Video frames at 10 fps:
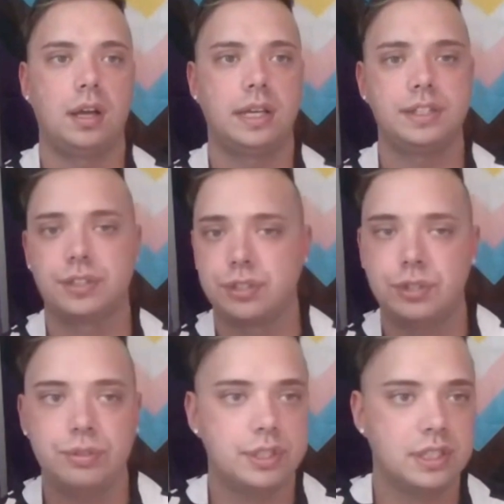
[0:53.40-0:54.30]

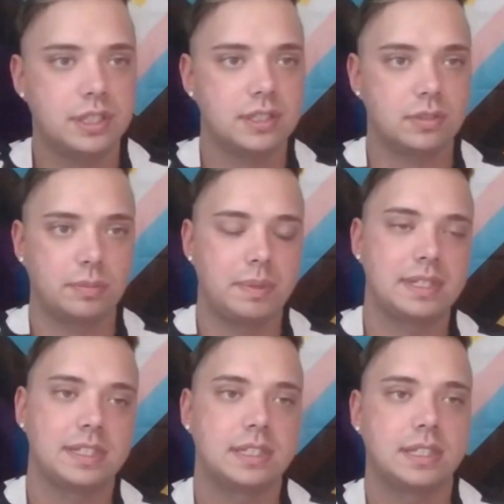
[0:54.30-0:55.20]
institutions or
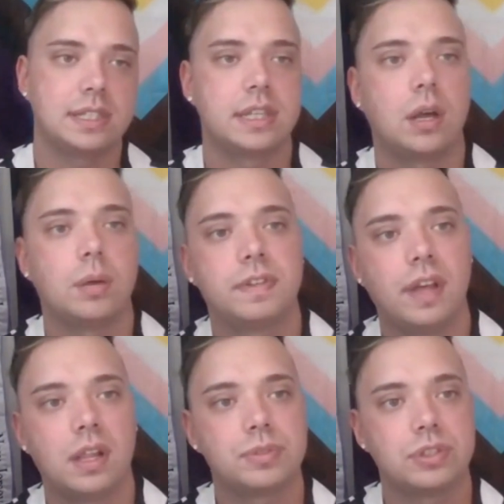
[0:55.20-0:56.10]
businesses help
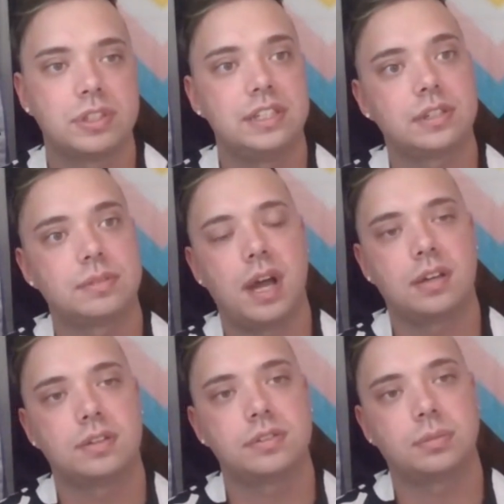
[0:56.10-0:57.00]
develop strategic
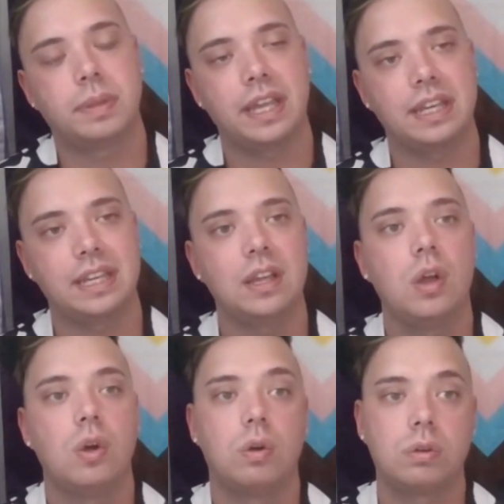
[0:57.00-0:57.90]
models or planning,
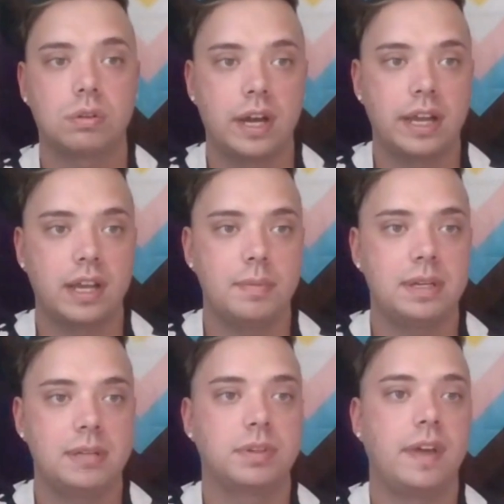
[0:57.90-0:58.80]
or I come in
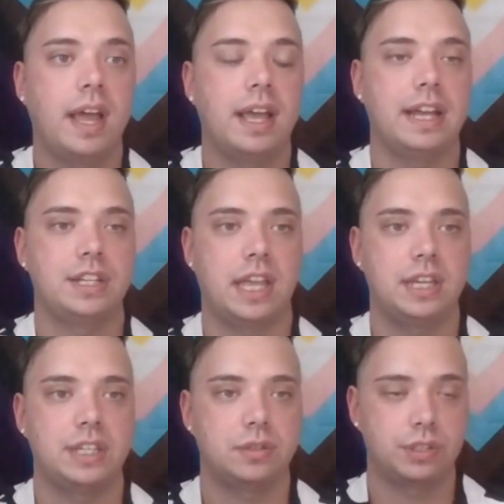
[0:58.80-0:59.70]
and provide
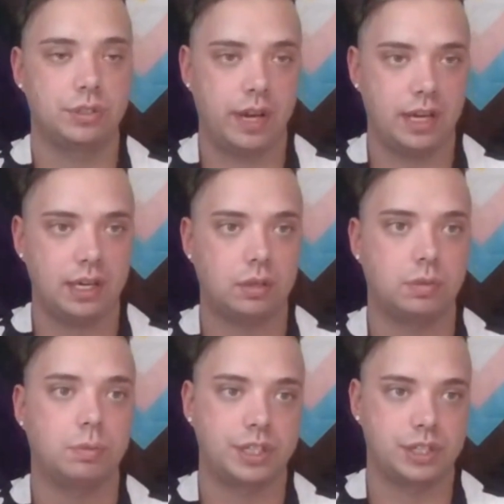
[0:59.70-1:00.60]
education or training or
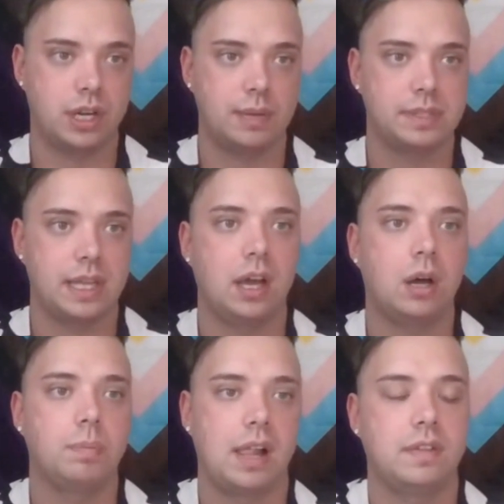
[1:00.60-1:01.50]
workshops that
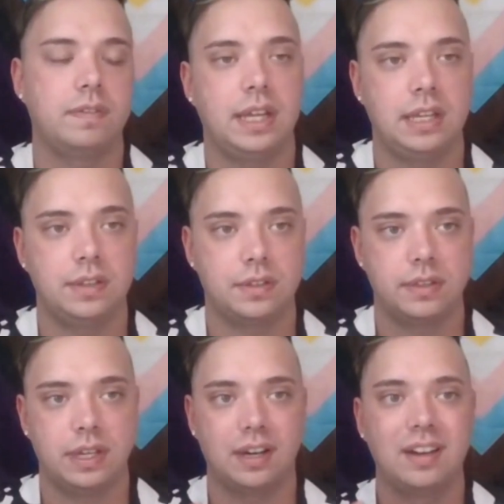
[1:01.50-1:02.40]
help elevate
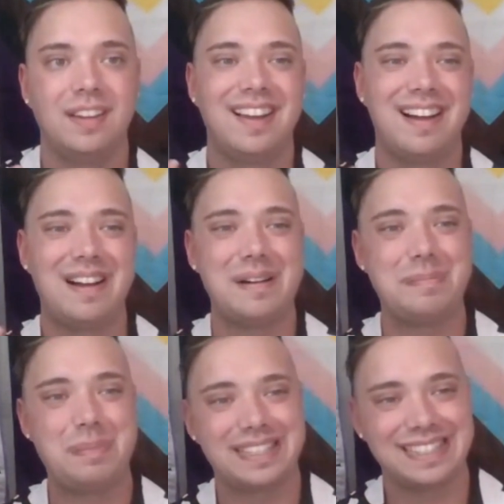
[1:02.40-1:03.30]
either their
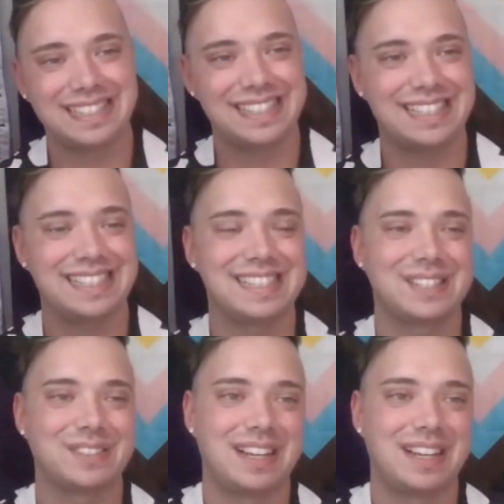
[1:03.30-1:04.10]
businesses or